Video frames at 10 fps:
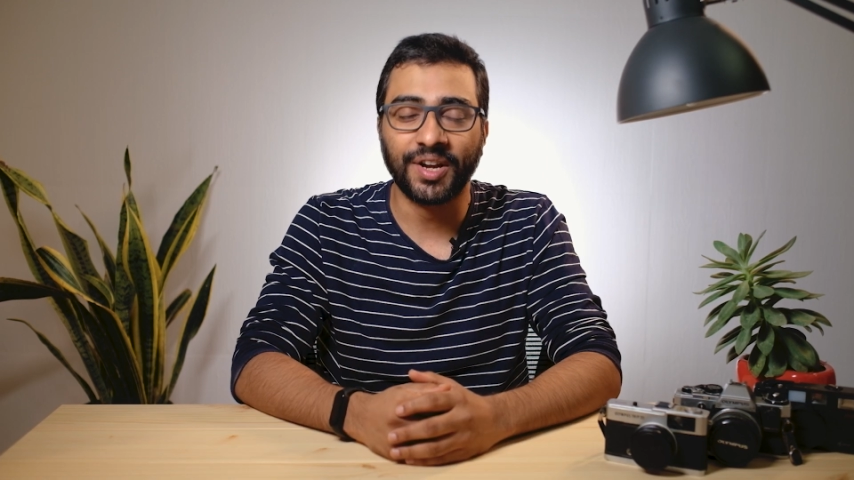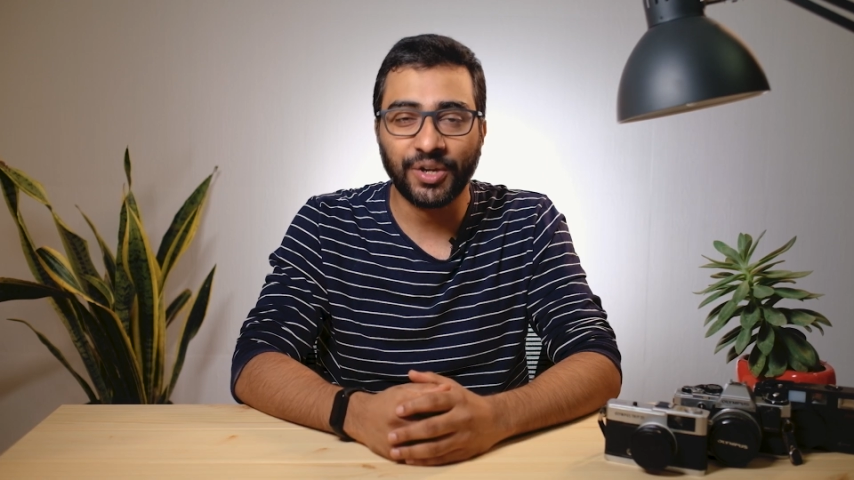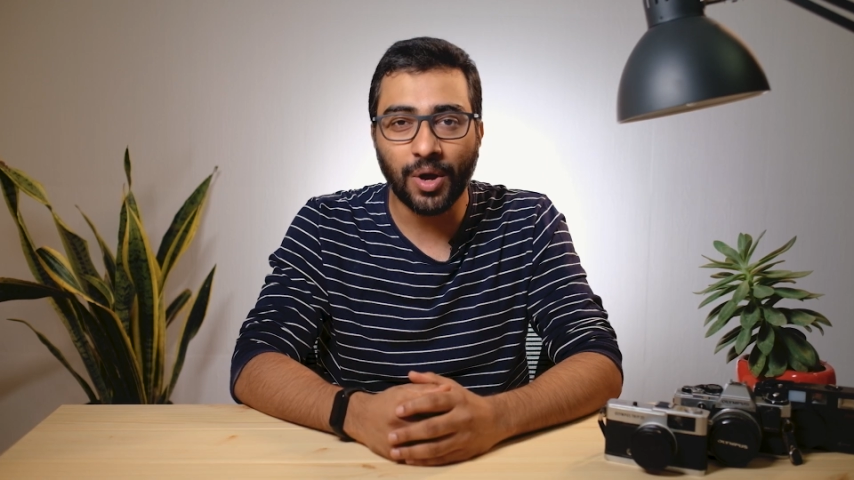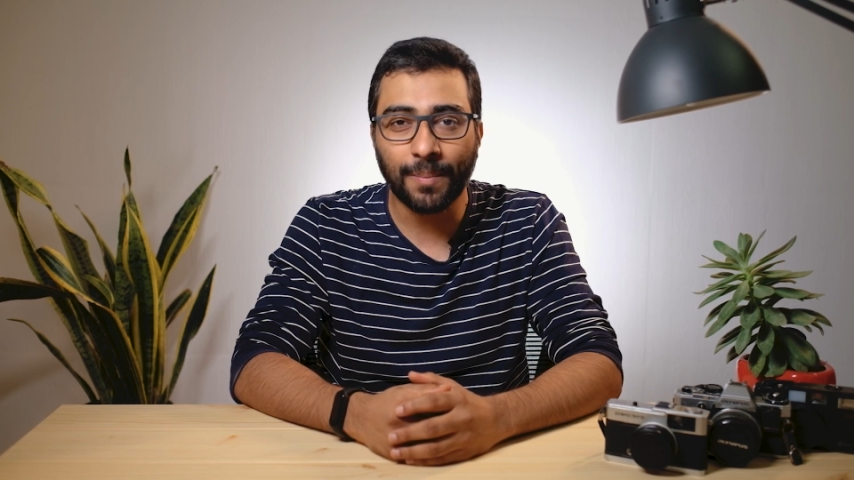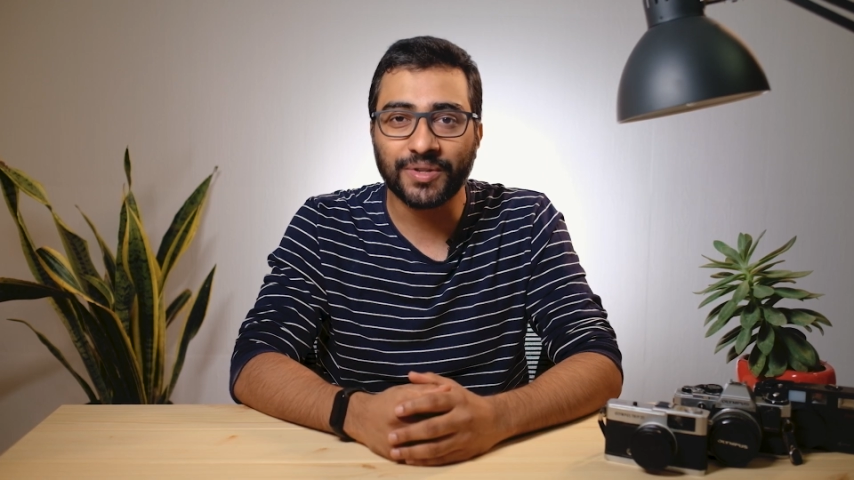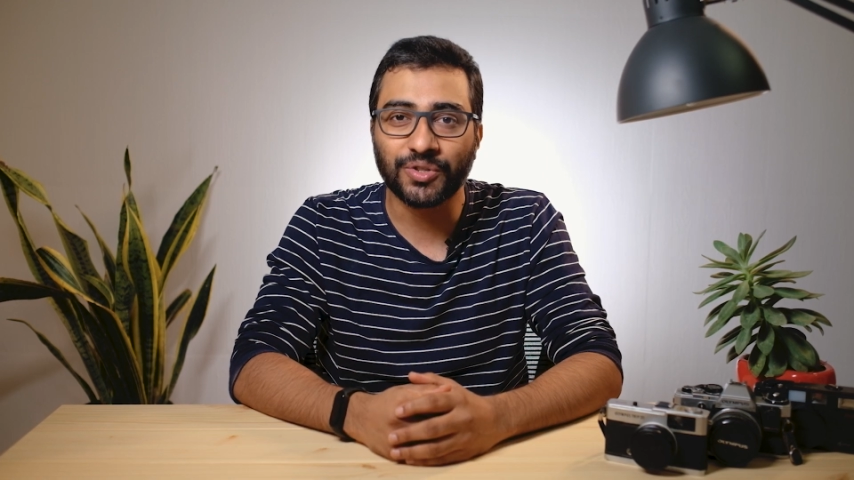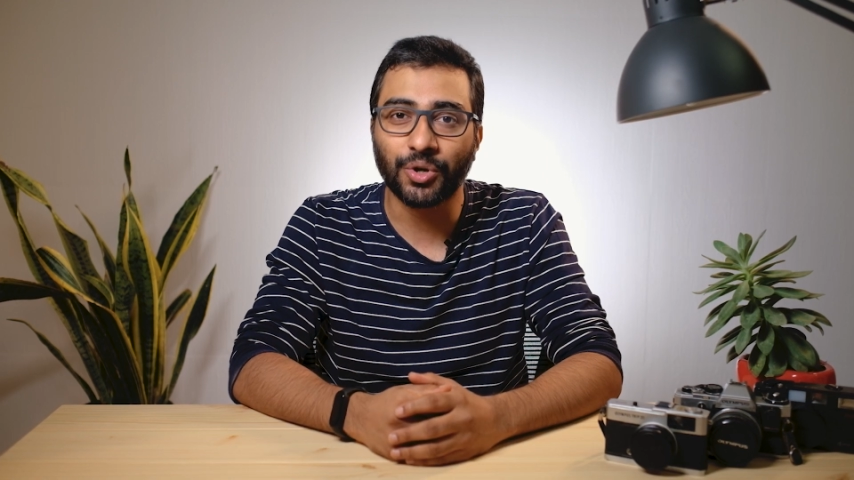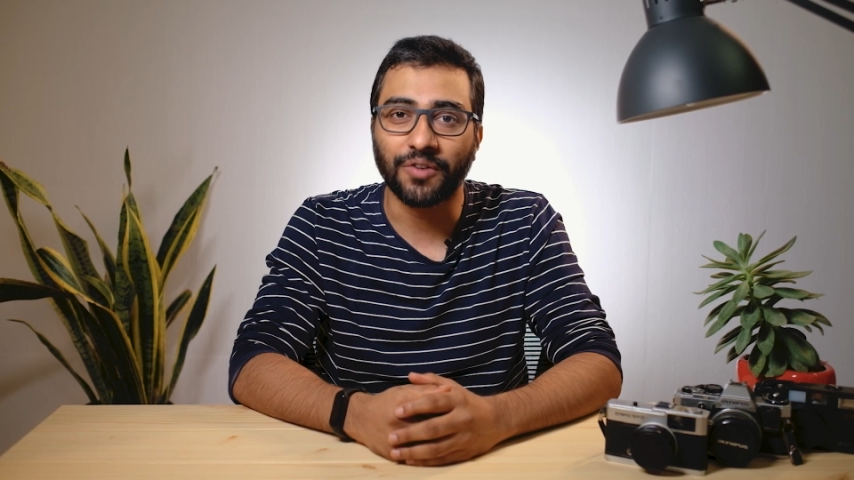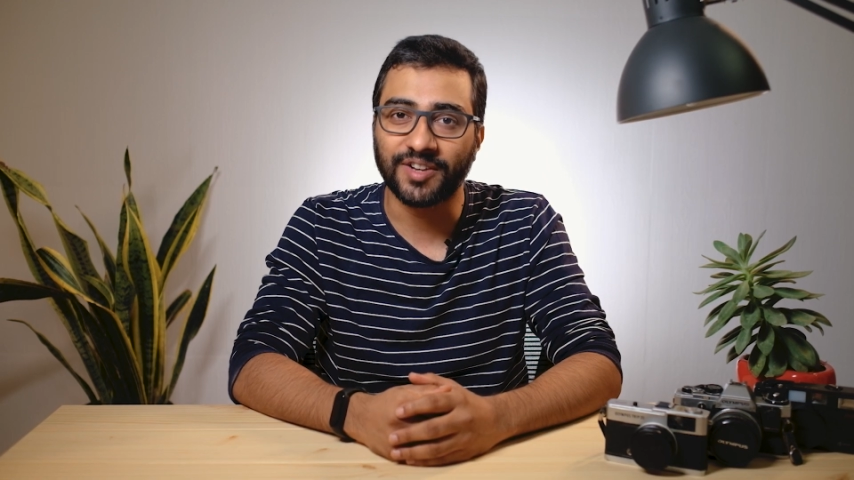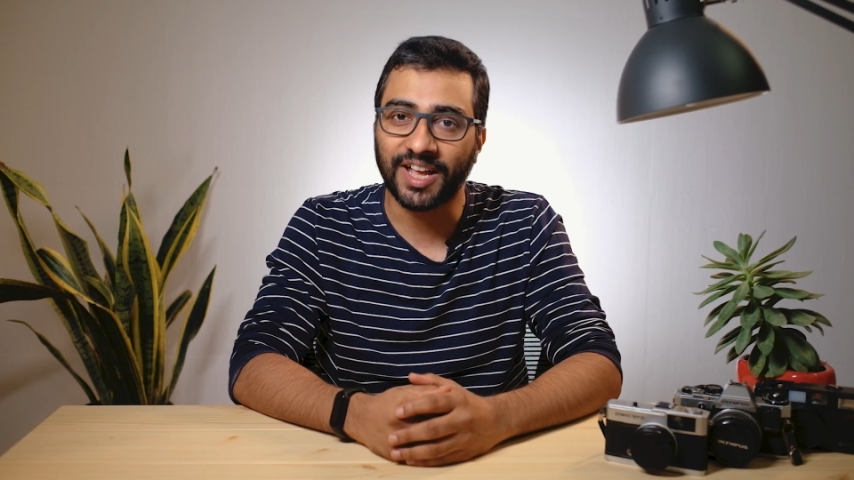new episode
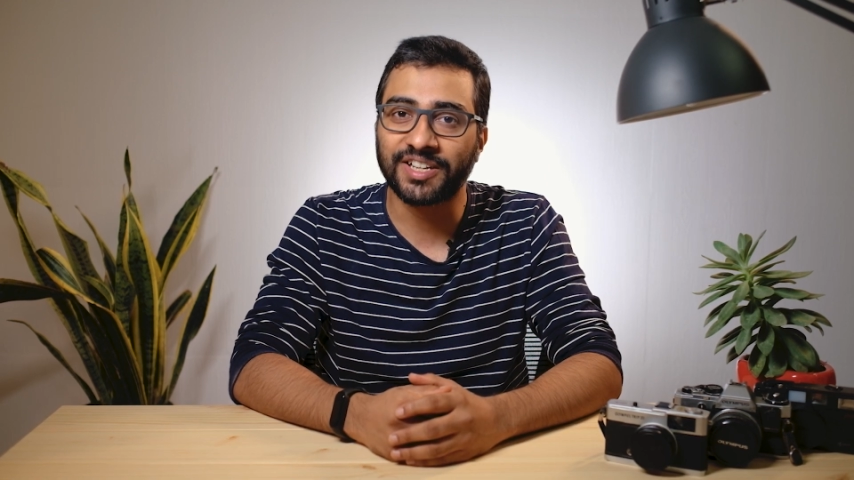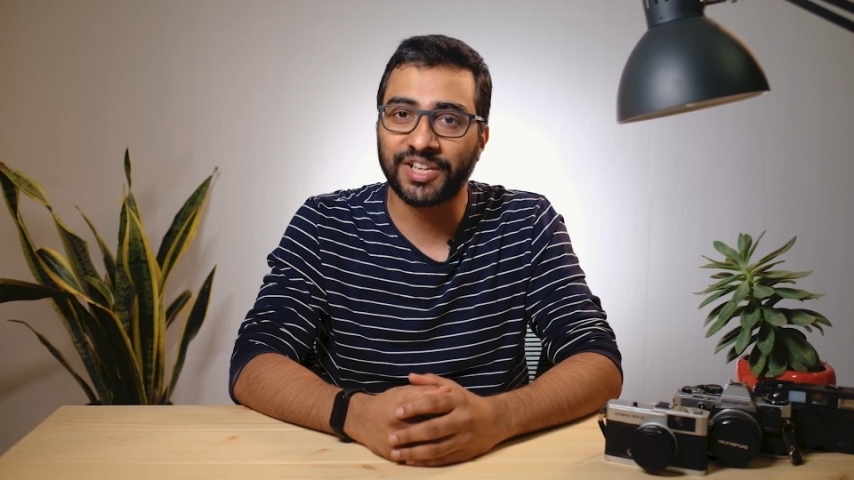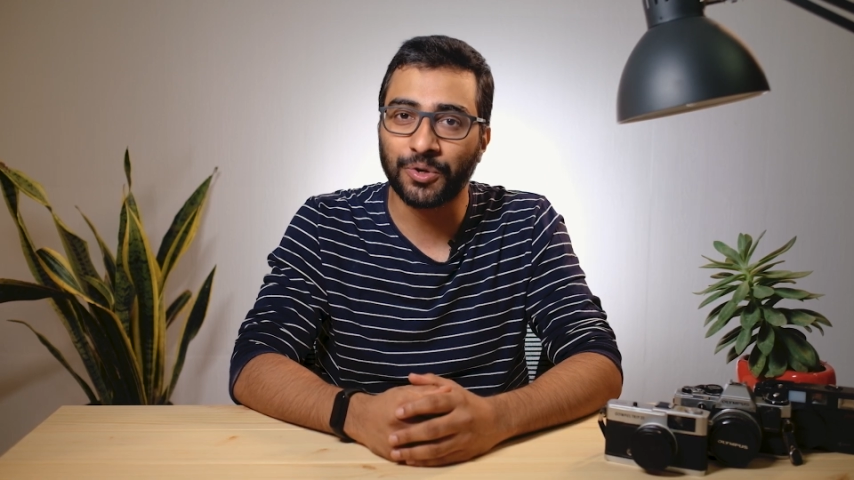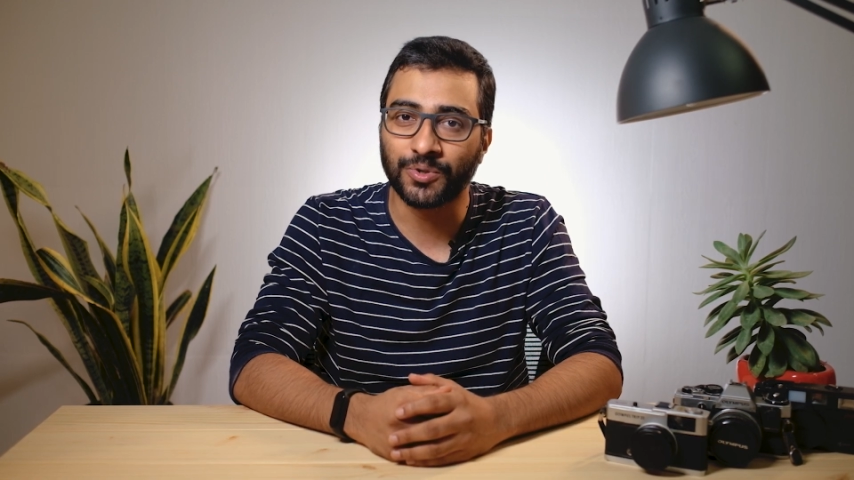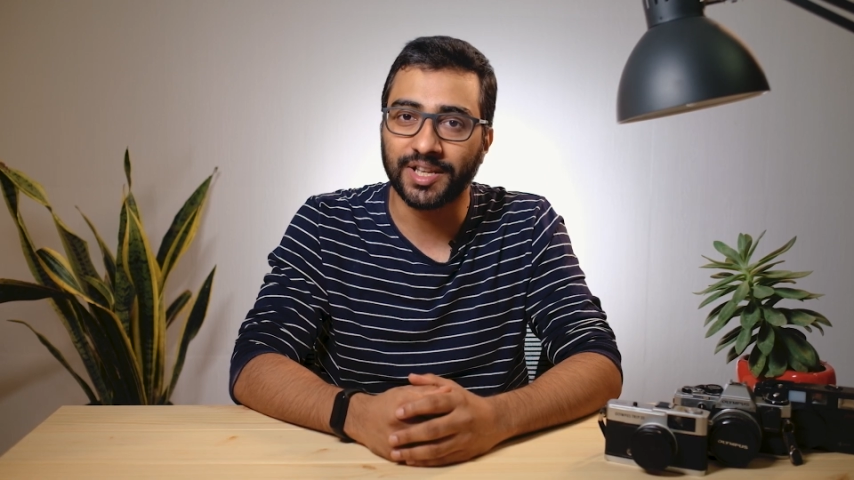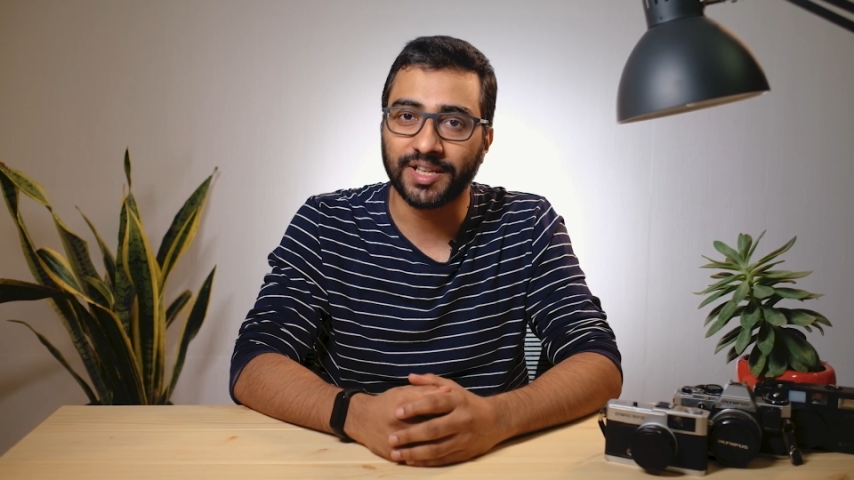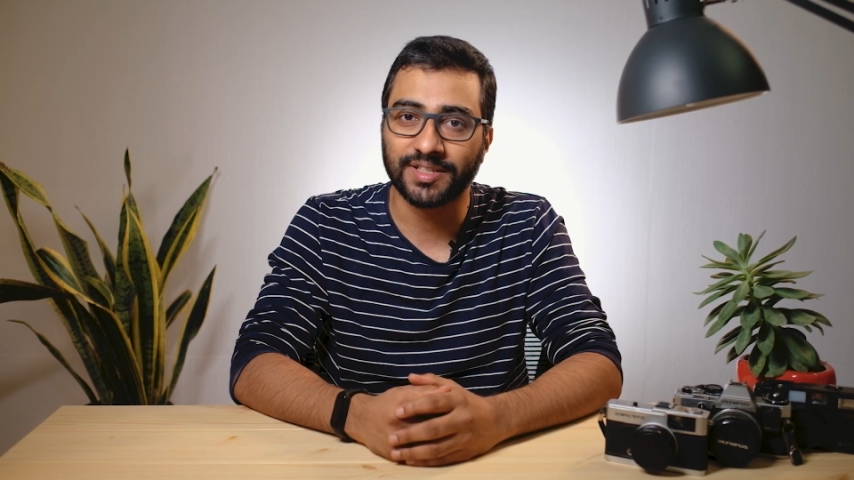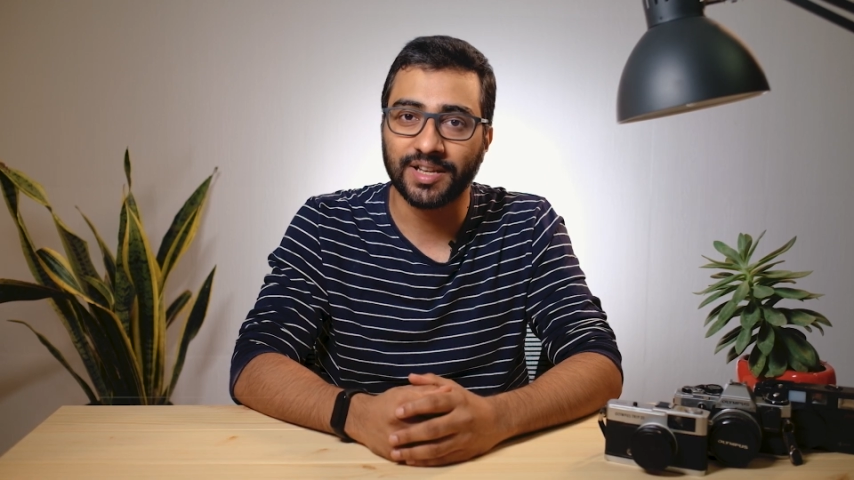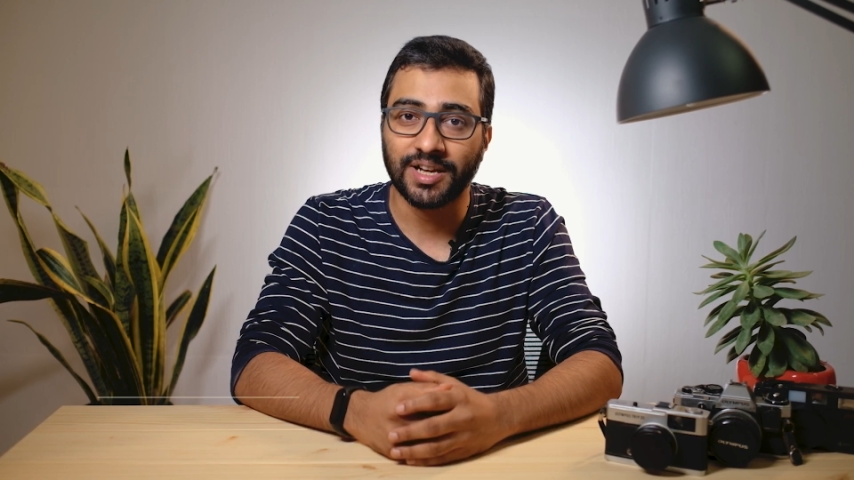of Tech Tuesdays.